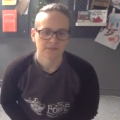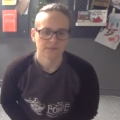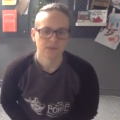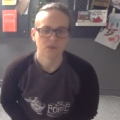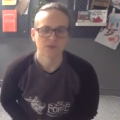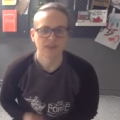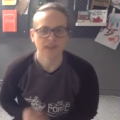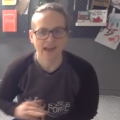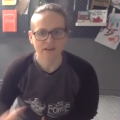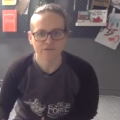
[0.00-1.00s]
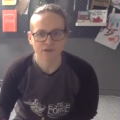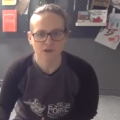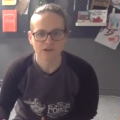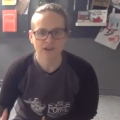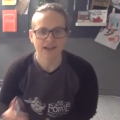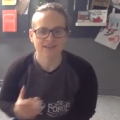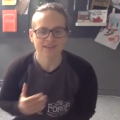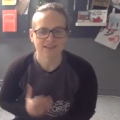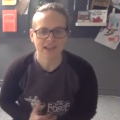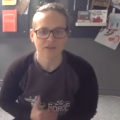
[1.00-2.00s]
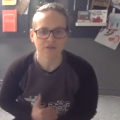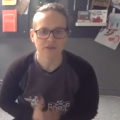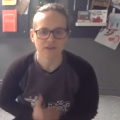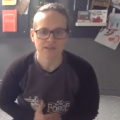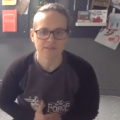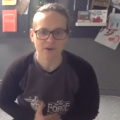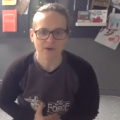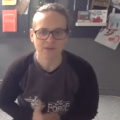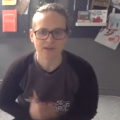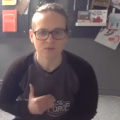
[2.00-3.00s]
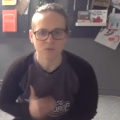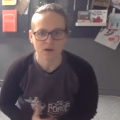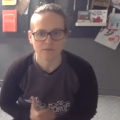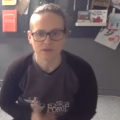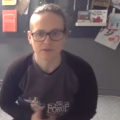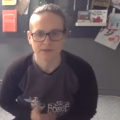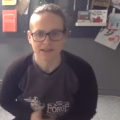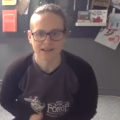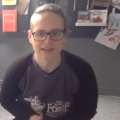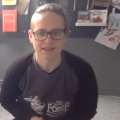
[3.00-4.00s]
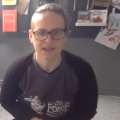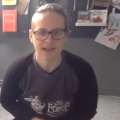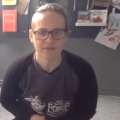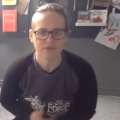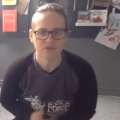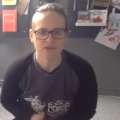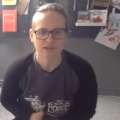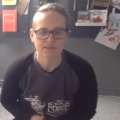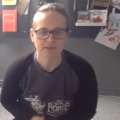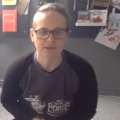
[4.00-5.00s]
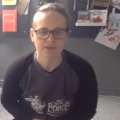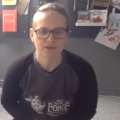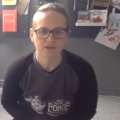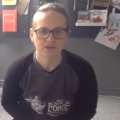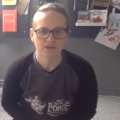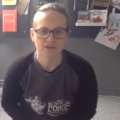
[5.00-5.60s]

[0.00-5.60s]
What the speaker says: Don't think any further ahead, just get through these burpees, one movement at a time through this middle round.